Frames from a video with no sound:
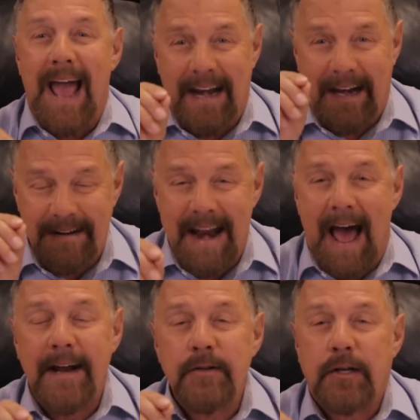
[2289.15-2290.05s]
And yes. in
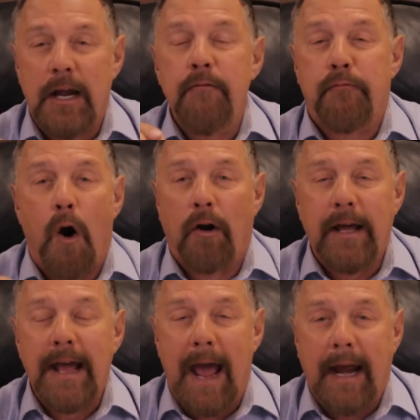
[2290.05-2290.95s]

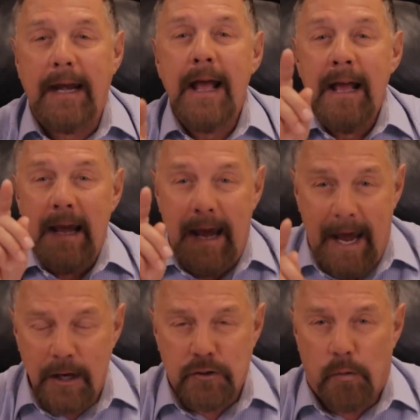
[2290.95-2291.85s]
1948,
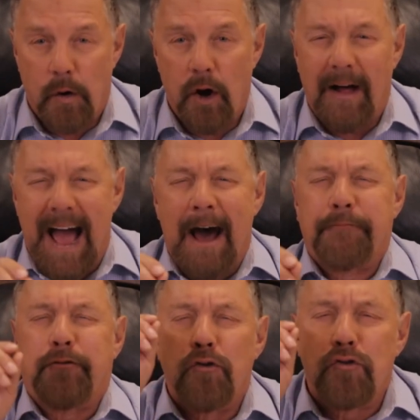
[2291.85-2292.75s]
Israel,
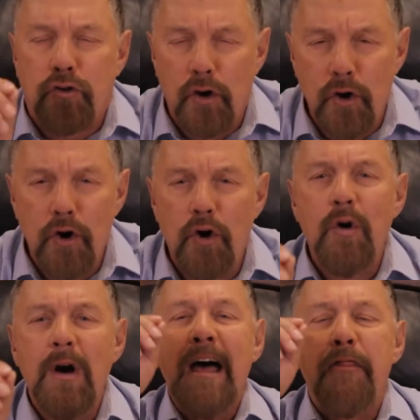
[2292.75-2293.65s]
after
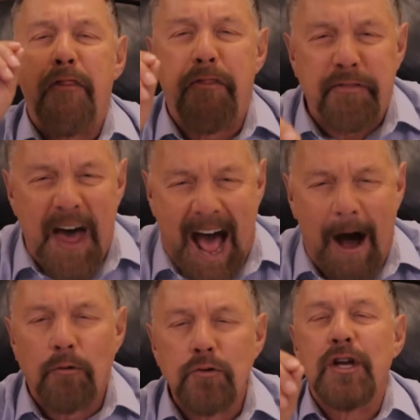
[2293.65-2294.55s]
two
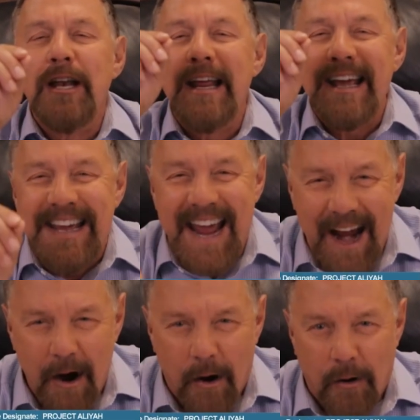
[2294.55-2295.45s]
thousand
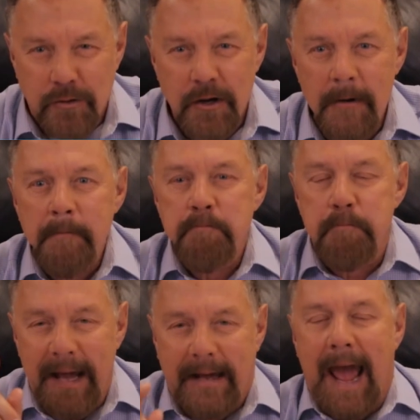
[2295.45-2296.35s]
years
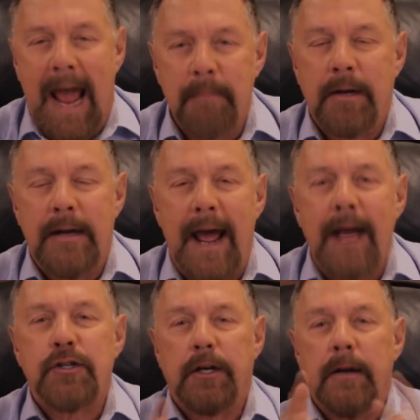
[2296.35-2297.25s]
became a
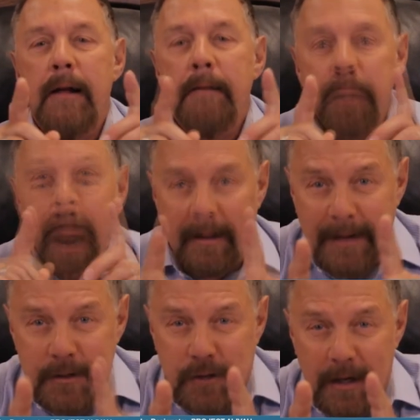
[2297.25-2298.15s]
nation.
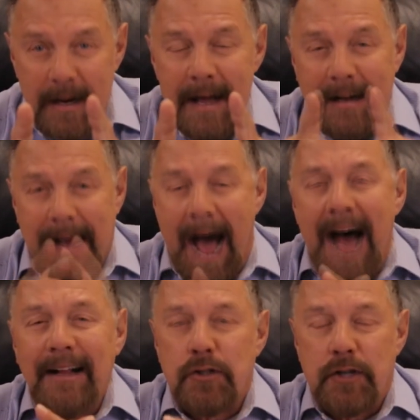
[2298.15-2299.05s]
Now, listen,
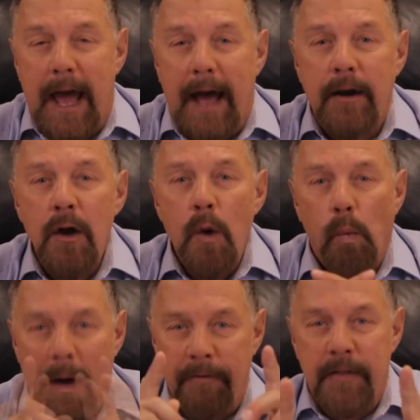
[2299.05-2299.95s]
God said,
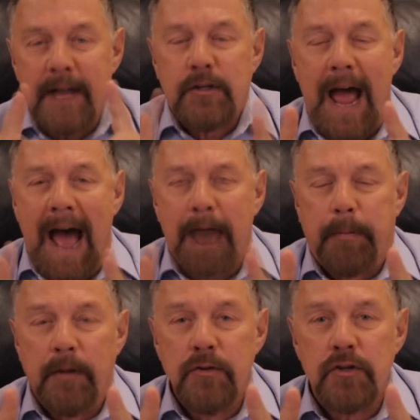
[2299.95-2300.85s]
when this
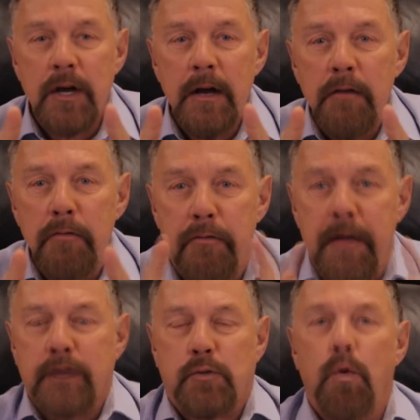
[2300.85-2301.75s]
happens,
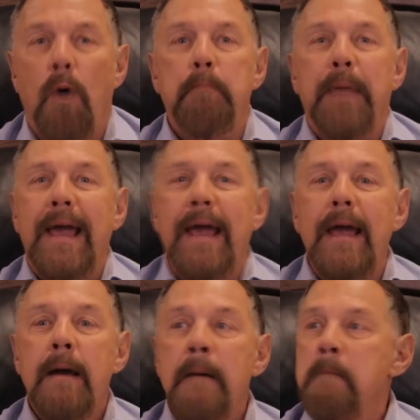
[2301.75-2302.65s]
this will
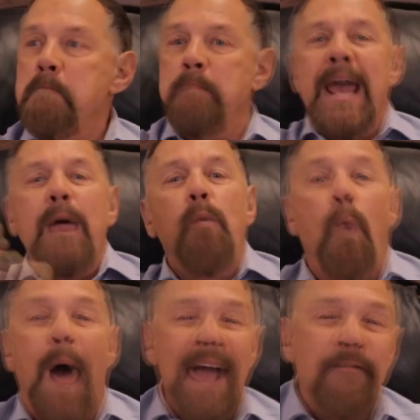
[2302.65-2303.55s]
be me
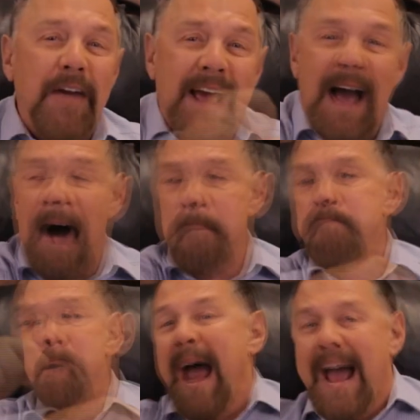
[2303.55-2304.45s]
waving a
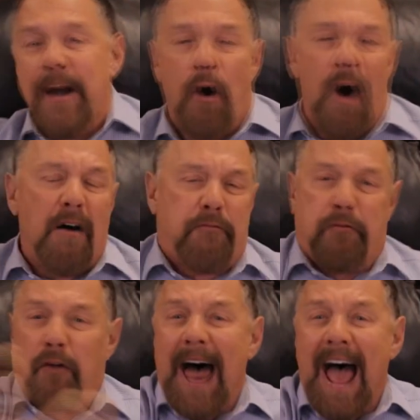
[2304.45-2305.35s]
banner, a
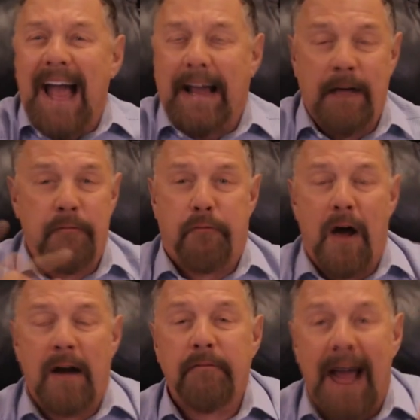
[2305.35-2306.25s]
flag in
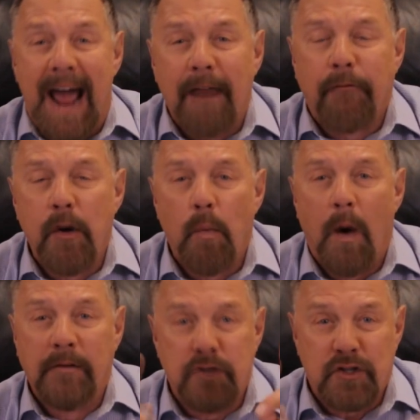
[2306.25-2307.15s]
front of
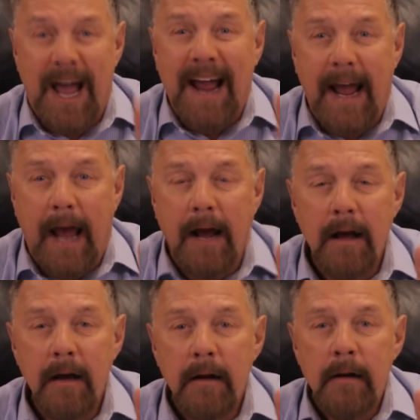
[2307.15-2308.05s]
everyone
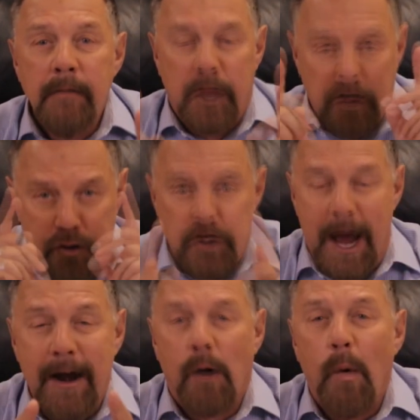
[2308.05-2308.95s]
saying, the
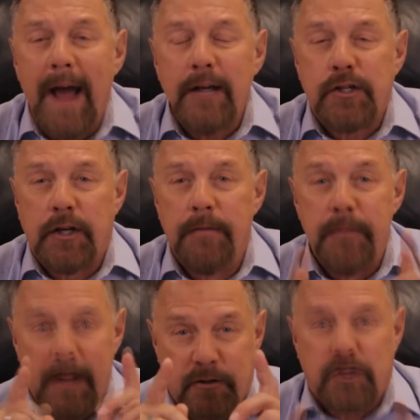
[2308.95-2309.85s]

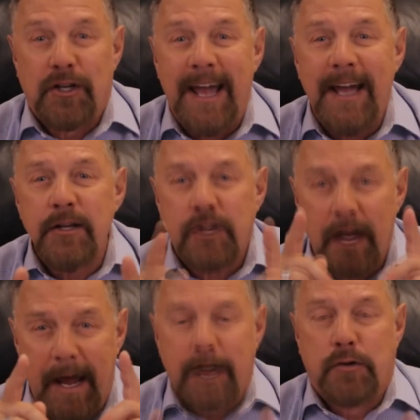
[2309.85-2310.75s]
generation that
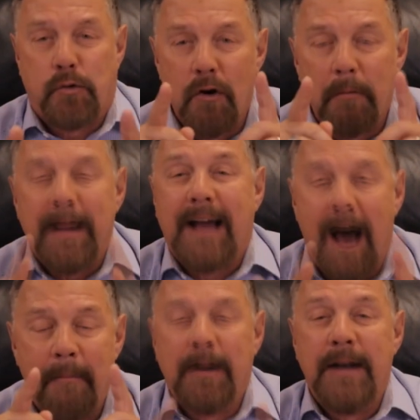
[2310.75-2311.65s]
sees Israel
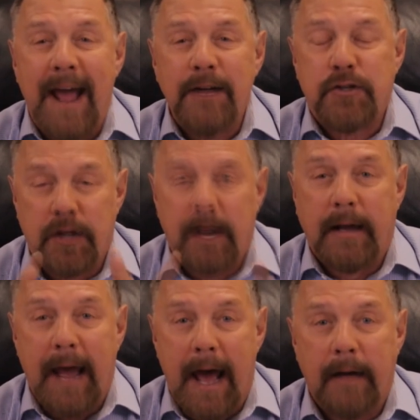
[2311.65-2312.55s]
become a nation
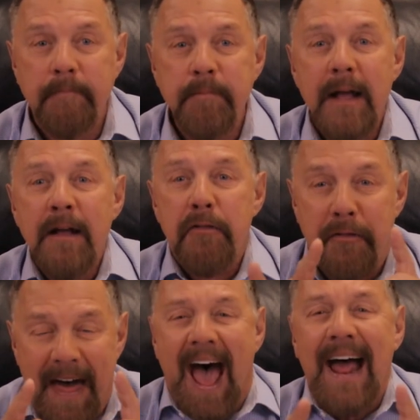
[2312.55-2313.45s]
again,
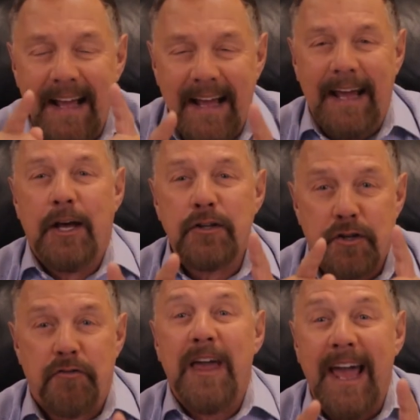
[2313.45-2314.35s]
that
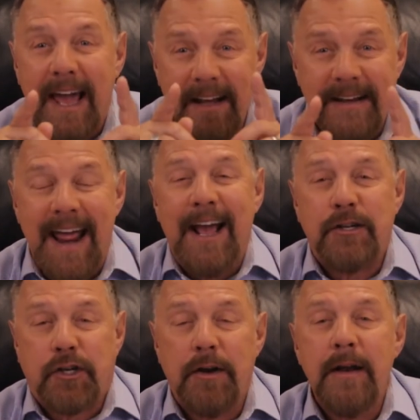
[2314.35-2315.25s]
is the
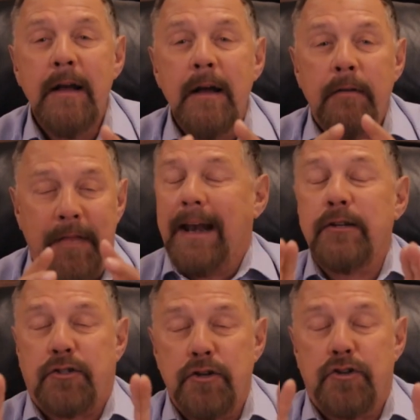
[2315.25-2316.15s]
nation,
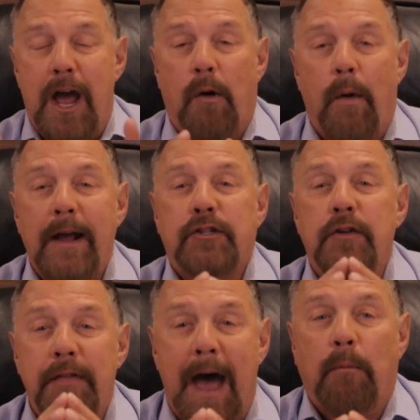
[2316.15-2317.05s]
that is the
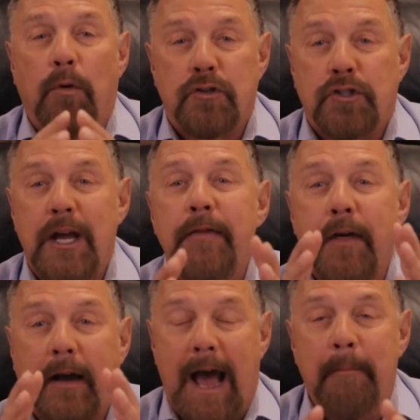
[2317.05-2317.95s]
generation that will see
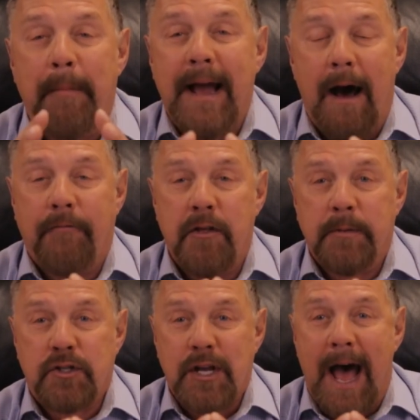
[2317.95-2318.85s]
the coming of the
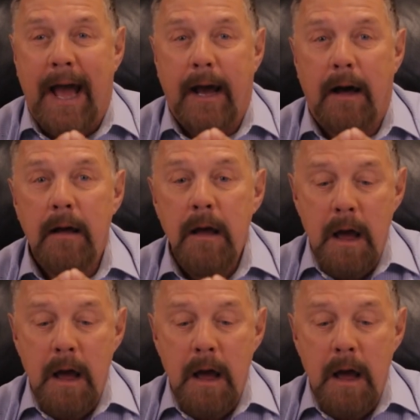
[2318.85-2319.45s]
Messiah.